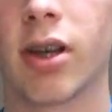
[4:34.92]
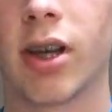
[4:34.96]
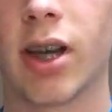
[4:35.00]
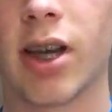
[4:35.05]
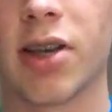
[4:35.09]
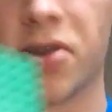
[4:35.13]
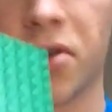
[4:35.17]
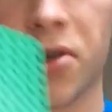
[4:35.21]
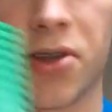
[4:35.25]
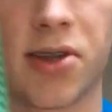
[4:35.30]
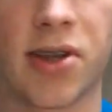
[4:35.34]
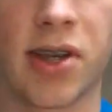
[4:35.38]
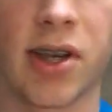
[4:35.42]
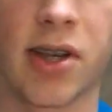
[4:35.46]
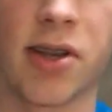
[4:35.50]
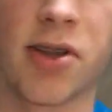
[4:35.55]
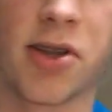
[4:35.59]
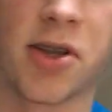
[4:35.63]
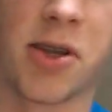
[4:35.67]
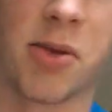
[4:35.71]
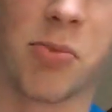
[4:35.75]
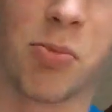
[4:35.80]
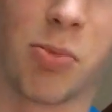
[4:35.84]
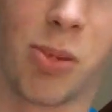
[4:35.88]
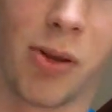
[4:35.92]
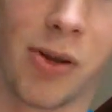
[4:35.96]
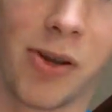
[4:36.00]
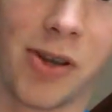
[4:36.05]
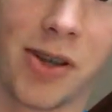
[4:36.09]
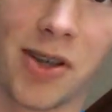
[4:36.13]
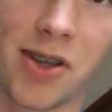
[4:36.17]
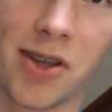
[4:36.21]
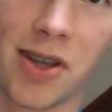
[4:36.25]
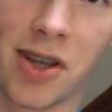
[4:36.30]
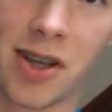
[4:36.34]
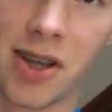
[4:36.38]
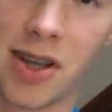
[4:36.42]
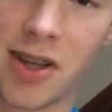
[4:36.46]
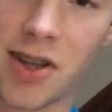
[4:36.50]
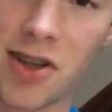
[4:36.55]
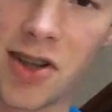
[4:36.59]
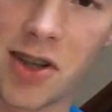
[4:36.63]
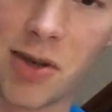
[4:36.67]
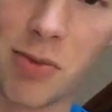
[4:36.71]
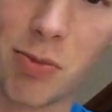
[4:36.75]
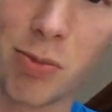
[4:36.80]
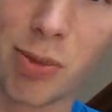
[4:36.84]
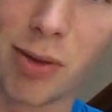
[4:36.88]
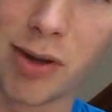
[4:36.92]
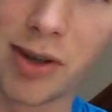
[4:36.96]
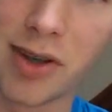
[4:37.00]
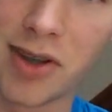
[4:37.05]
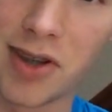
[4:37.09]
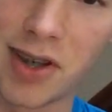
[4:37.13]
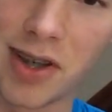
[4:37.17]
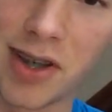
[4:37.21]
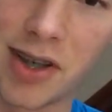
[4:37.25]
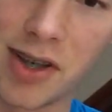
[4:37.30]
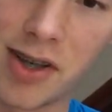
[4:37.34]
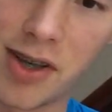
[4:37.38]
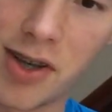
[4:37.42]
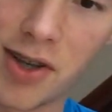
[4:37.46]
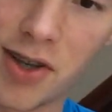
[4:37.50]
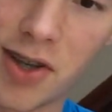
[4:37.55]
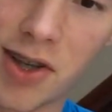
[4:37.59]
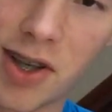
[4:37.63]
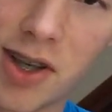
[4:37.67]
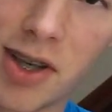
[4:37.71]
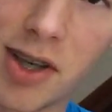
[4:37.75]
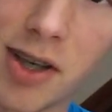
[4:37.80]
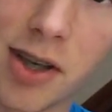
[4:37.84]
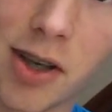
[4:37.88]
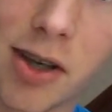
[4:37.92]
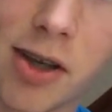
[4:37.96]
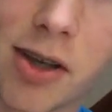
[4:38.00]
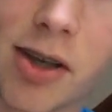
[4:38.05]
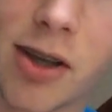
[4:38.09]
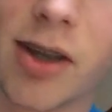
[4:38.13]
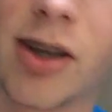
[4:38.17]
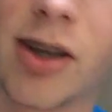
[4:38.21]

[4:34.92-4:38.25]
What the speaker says: As I said, simplicity is key.